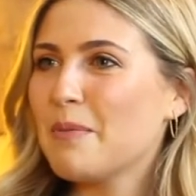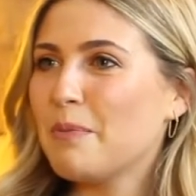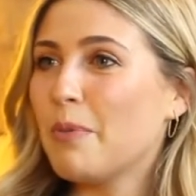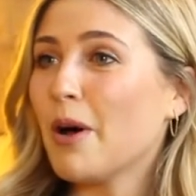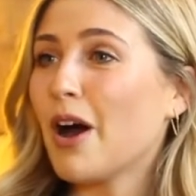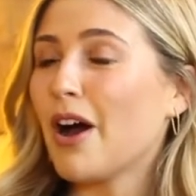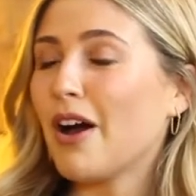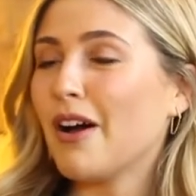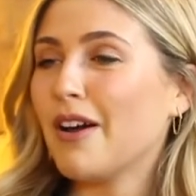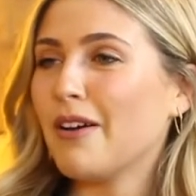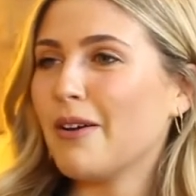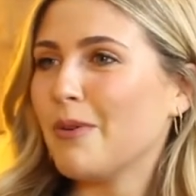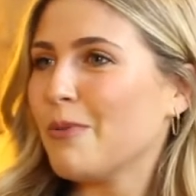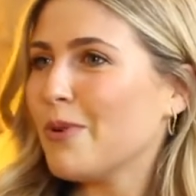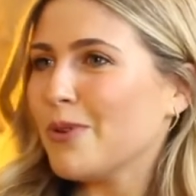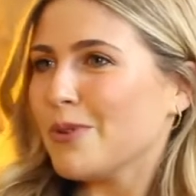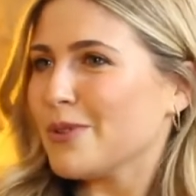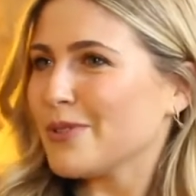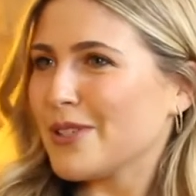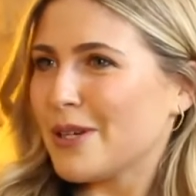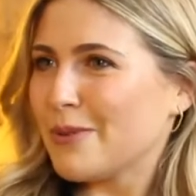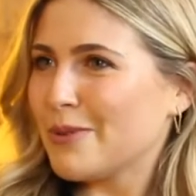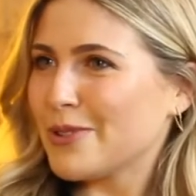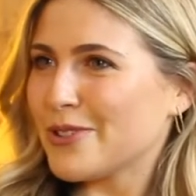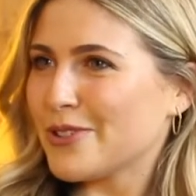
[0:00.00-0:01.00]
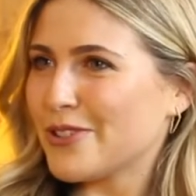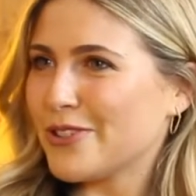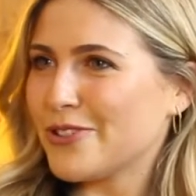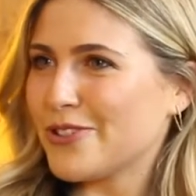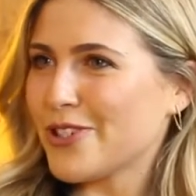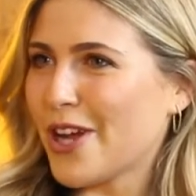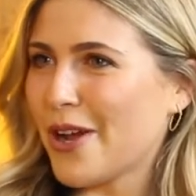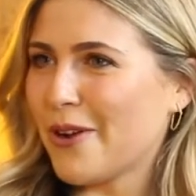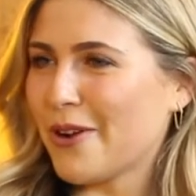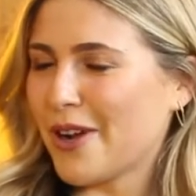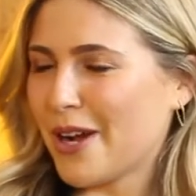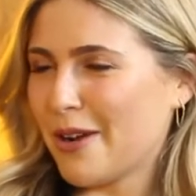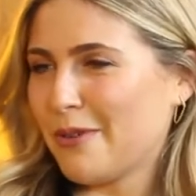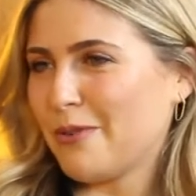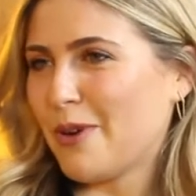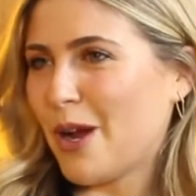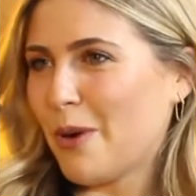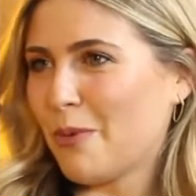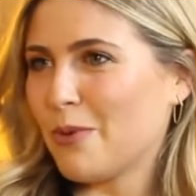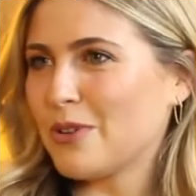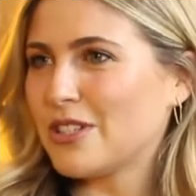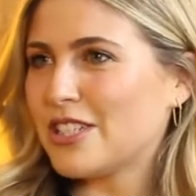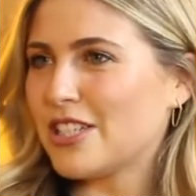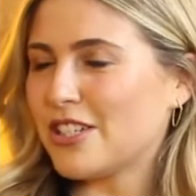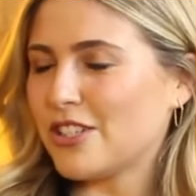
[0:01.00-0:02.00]
But, well, it wasn't a joke. I
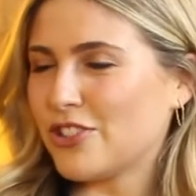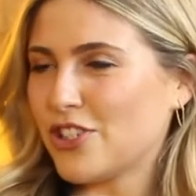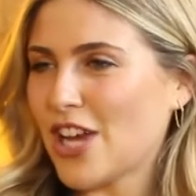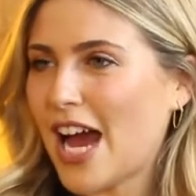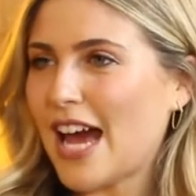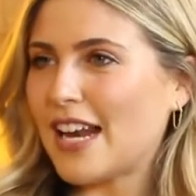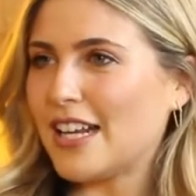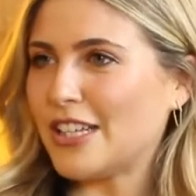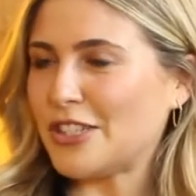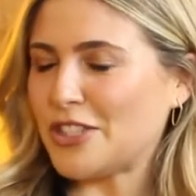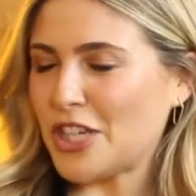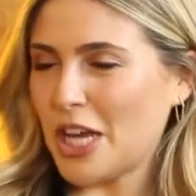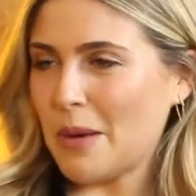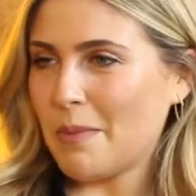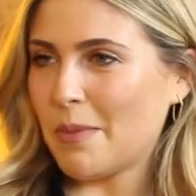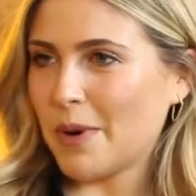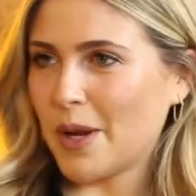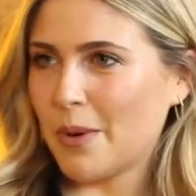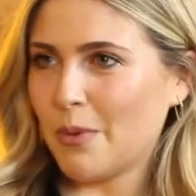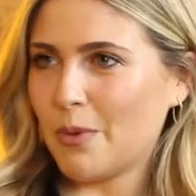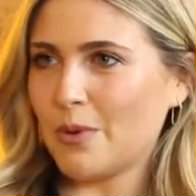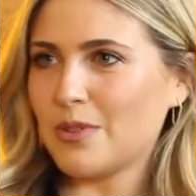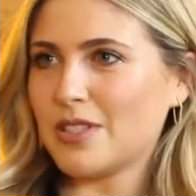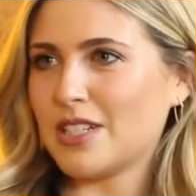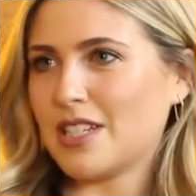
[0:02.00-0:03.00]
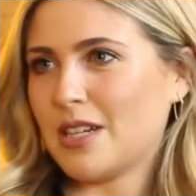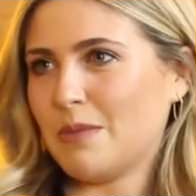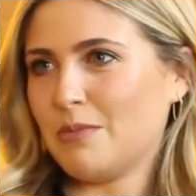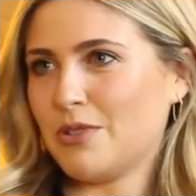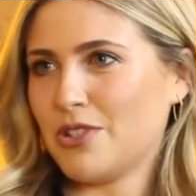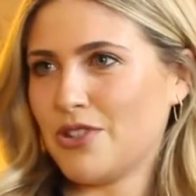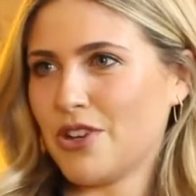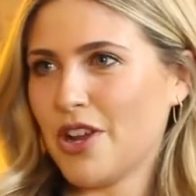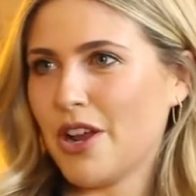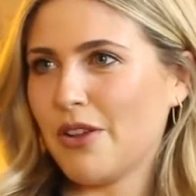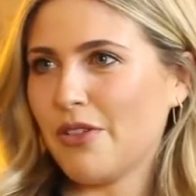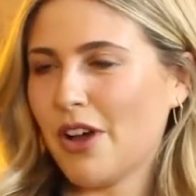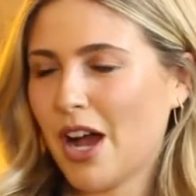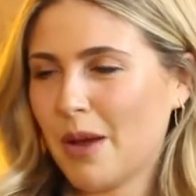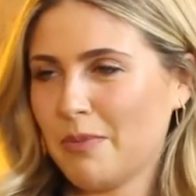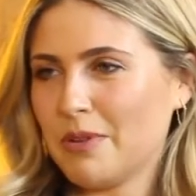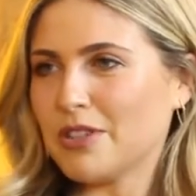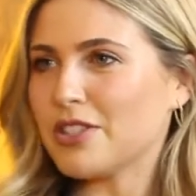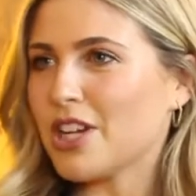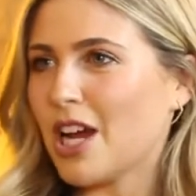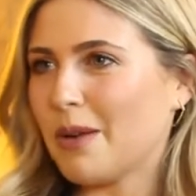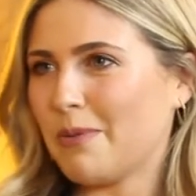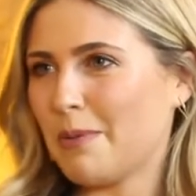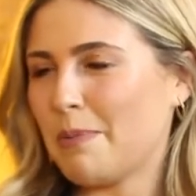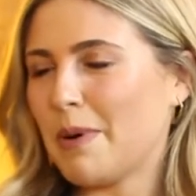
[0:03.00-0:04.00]
wanted to challenge him and I wanted him to know that I'm the
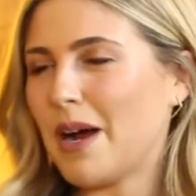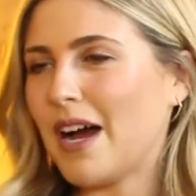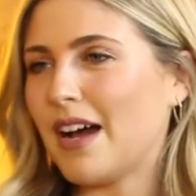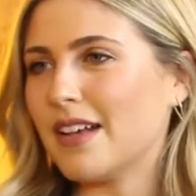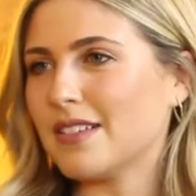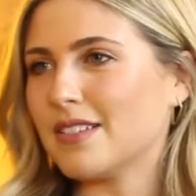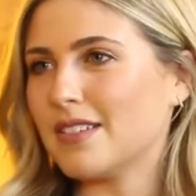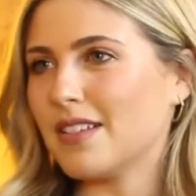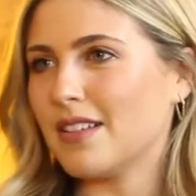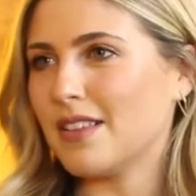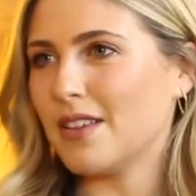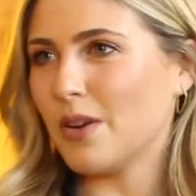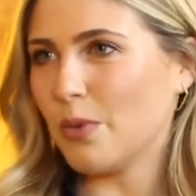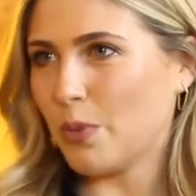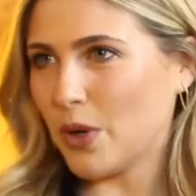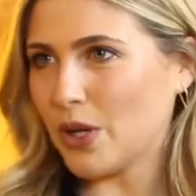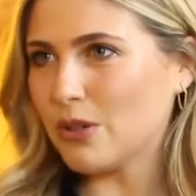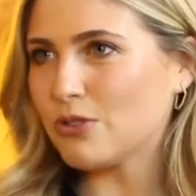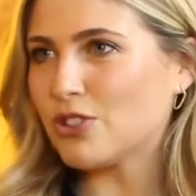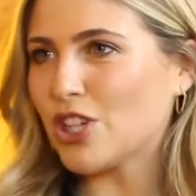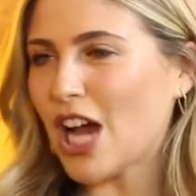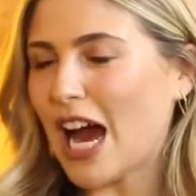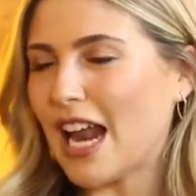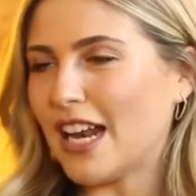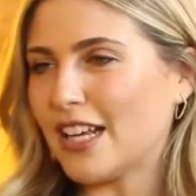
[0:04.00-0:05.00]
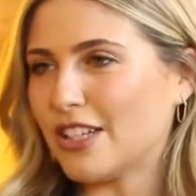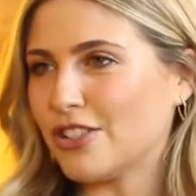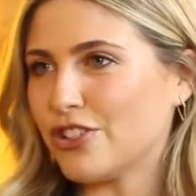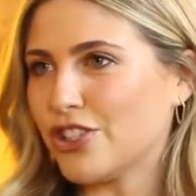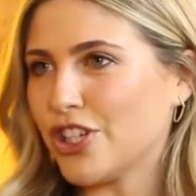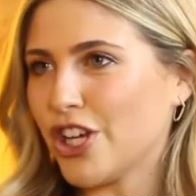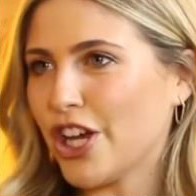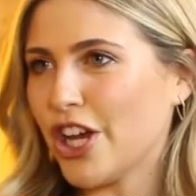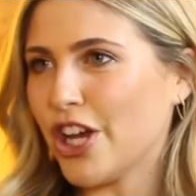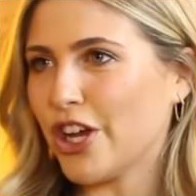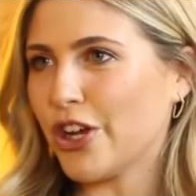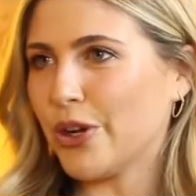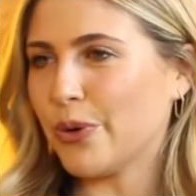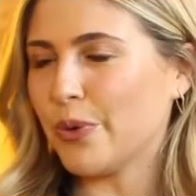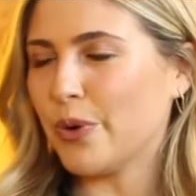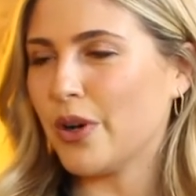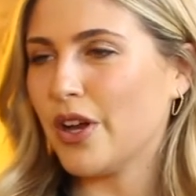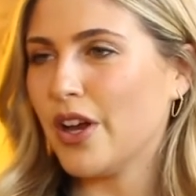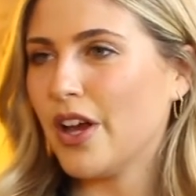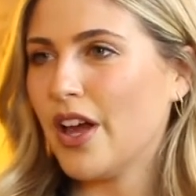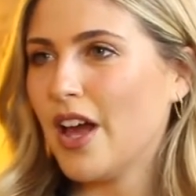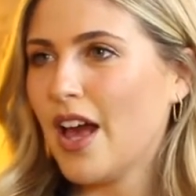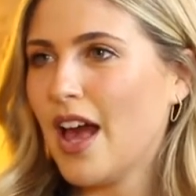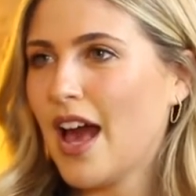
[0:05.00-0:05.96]
type of person that will challenge you.